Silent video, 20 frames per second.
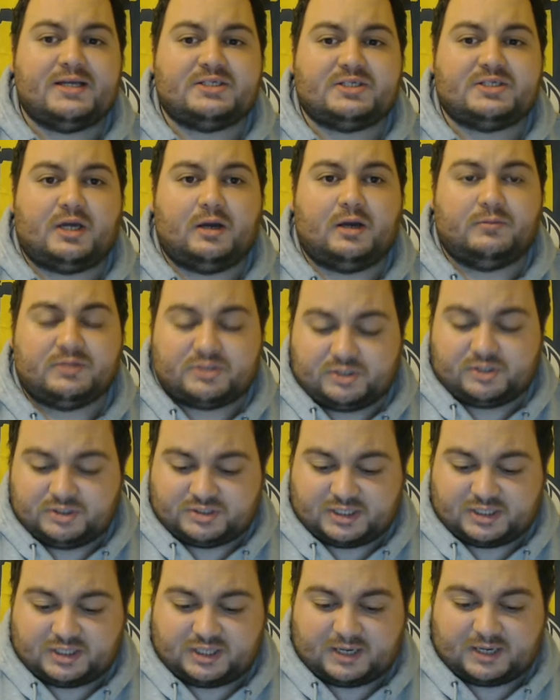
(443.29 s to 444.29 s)
so it was good to
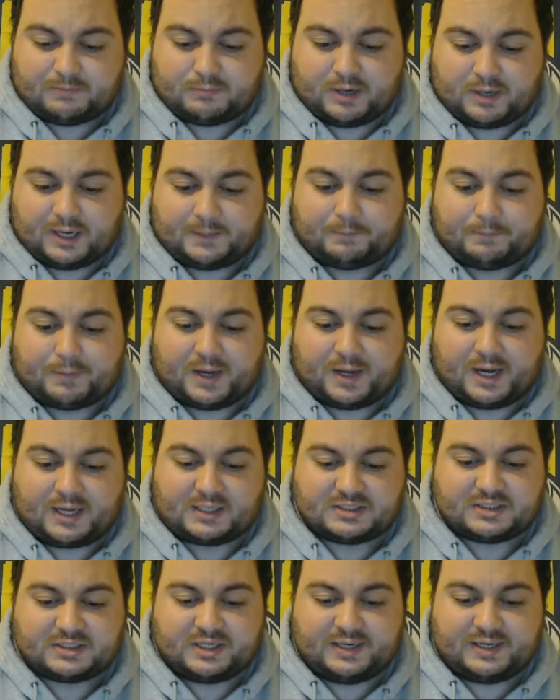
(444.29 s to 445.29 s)
see Liam Martin
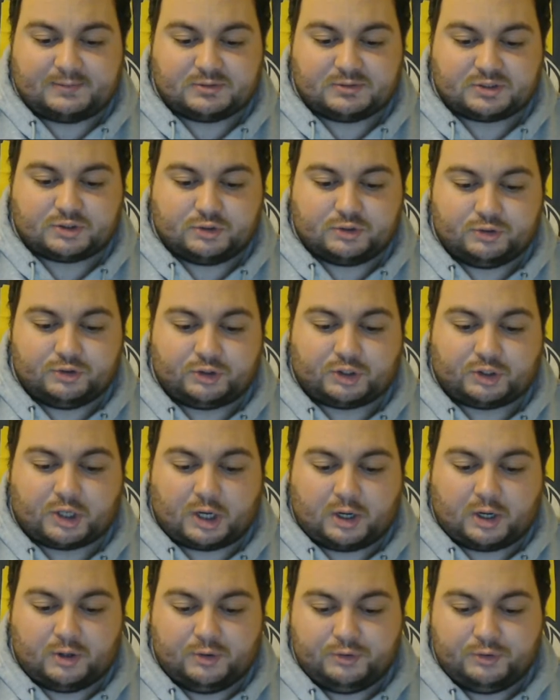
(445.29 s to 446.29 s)
pass, and he was good to
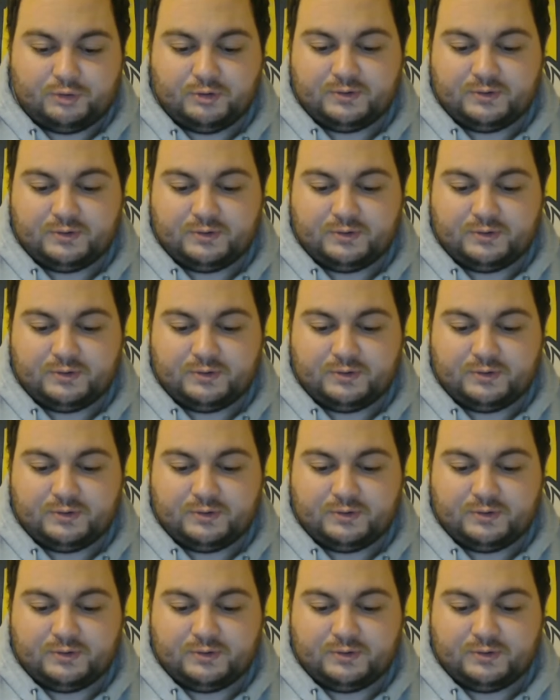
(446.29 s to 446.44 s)
go.